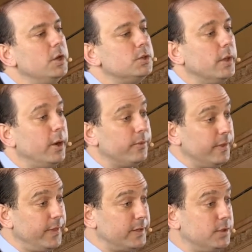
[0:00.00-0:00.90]
So I don't
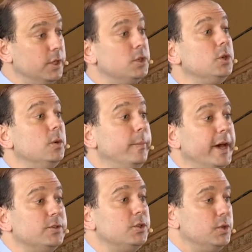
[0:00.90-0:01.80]
think that's an issue in
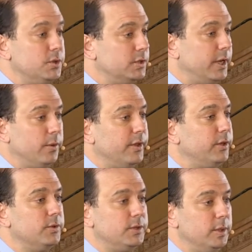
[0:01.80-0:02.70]
Massachusetts. I don't think
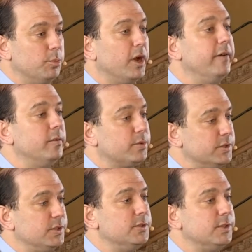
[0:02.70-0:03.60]
you'll see private
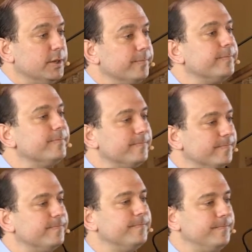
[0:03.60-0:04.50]
prisons here.
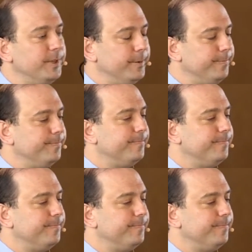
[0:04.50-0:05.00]
Yep.